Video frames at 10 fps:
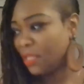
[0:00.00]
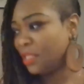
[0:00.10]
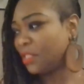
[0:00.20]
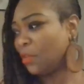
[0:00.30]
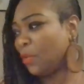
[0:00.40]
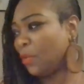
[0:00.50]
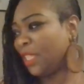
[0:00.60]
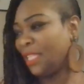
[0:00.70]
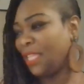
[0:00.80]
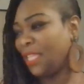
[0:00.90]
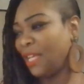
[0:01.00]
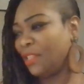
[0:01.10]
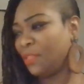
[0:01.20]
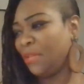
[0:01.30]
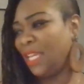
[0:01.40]
So what that
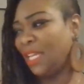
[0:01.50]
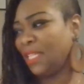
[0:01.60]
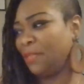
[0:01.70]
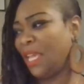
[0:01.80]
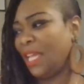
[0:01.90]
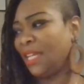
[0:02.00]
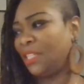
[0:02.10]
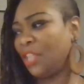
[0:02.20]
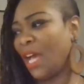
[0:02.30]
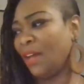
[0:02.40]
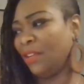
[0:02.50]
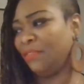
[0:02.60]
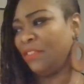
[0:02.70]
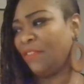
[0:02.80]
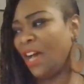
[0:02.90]
tells me is being a child
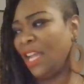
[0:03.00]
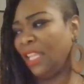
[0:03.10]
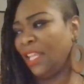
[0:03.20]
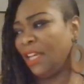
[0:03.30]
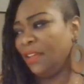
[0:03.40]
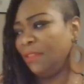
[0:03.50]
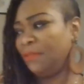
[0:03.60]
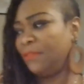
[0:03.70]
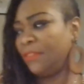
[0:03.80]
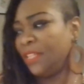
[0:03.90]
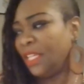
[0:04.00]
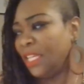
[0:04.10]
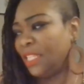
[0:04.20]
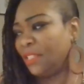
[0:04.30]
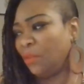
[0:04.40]
of divine love
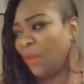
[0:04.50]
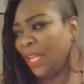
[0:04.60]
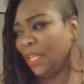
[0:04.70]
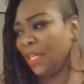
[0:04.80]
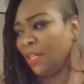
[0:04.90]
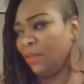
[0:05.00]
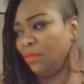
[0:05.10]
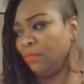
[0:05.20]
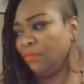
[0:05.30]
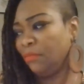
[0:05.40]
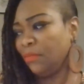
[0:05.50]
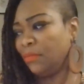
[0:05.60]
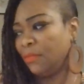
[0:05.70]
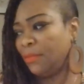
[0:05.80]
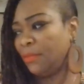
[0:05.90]
is the way to go.
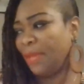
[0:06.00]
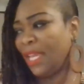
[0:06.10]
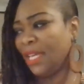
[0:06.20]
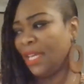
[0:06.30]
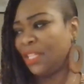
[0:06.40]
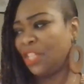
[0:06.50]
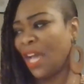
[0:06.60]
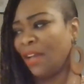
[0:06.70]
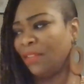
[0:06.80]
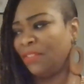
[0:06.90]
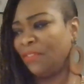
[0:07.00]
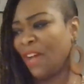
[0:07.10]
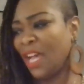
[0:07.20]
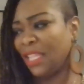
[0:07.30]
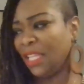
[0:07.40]
Being a child of
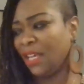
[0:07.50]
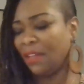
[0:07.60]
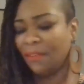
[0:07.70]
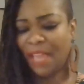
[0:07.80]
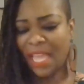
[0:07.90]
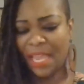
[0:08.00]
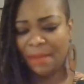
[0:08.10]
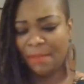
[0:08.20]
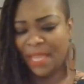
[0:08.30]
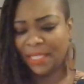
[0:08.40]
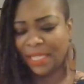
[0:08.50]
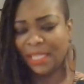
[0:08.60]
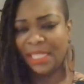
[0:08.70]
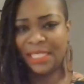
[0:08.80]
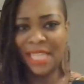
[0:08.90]
divine love and
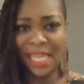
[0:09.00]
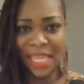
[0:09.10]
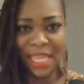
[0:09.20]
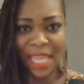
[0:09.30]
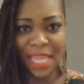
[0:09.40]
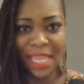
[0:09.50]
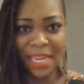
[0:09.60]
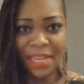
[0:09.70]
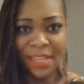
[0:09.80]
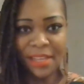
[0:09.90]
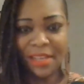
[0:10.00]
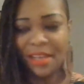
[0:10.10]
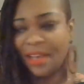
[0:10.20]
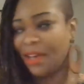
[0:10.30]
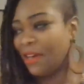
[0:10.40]
basically taking in,
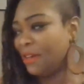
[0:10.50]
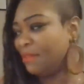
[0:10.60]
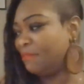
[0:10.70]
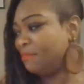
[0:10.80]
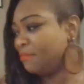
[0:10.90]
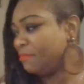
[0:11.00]
um,